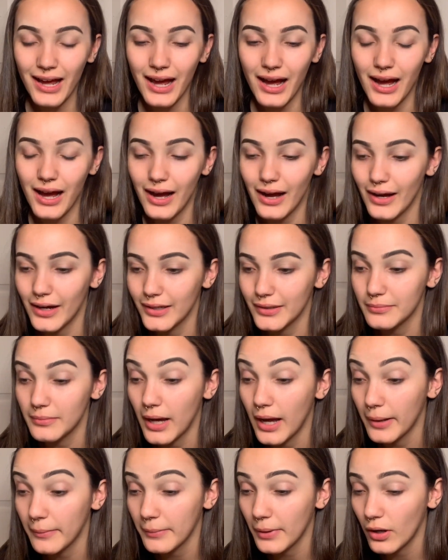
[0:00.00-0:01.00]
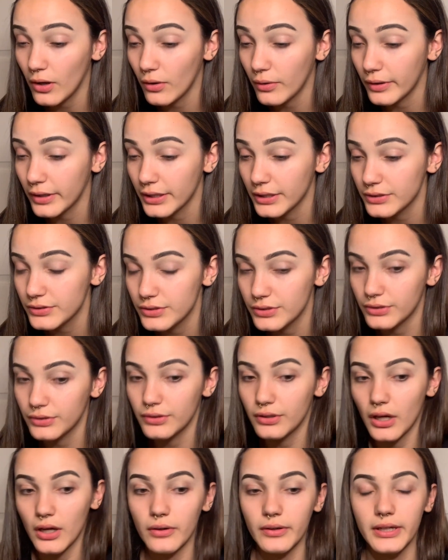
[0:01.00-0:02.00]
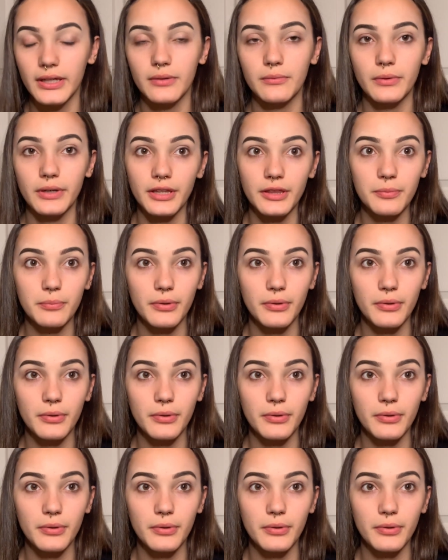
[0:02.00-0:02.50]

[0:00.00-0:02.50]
I'm going to go in with